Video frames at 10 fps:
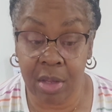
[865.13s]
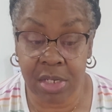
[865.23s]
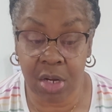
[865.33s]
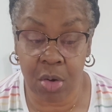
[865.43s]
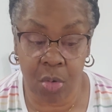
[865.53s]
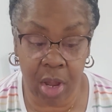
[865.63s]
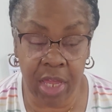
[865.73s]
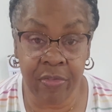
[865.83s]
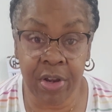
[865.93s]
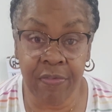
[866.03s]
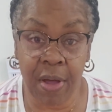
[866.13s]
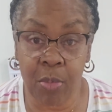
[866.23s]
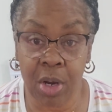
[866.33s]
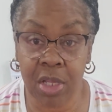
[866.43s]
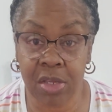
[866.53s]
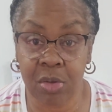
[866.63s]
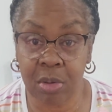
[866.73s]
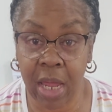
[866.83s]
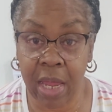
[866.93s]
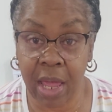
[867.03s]
So even if I wanted to,
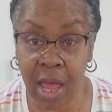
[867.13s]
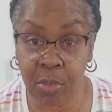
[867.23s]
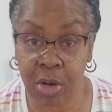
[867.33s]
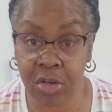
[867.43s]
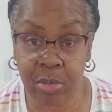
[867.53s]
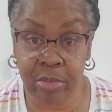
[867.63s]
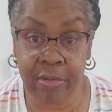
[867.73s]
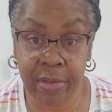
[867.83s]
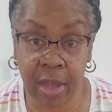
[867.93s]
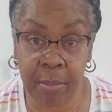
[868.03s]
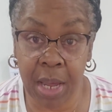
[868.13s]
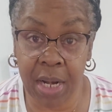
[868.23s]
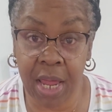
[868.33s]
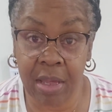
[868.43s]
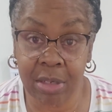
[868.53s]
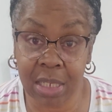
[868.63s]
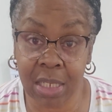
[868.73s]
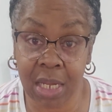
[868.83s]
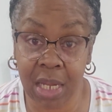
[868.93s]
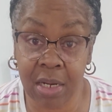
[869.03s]
like, I wanted to abbreviate my name
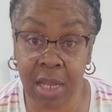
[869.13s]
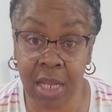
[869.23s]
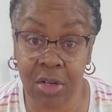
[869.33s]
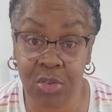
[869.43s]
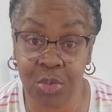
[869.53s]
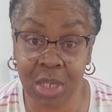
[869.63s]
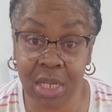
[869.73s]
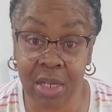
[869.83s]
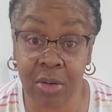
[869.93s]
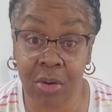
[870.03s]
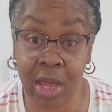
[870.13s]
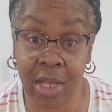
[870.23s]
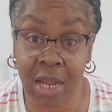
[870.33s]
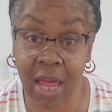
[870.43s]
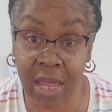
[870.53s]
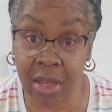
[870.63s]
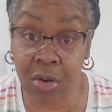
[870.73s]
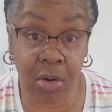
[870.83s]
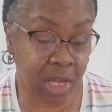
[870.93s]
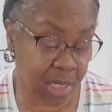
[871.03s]
Lillian and do Lil,
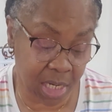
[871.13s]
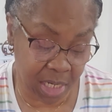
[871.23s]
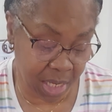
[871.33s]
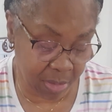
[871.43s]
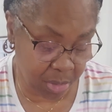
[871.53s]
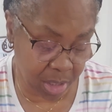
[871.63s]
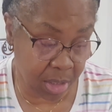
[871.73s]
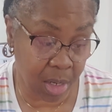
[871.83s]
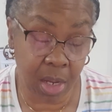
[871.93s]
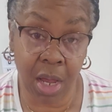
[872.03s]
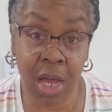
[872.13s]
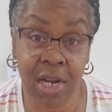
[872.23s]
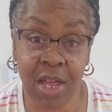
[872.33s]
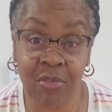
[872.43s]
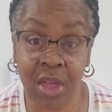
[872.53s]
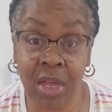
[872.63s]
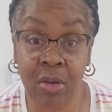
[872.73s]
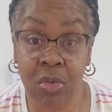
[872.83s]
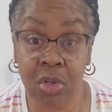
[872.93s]
L-I-L, it doesn't give me enough L's.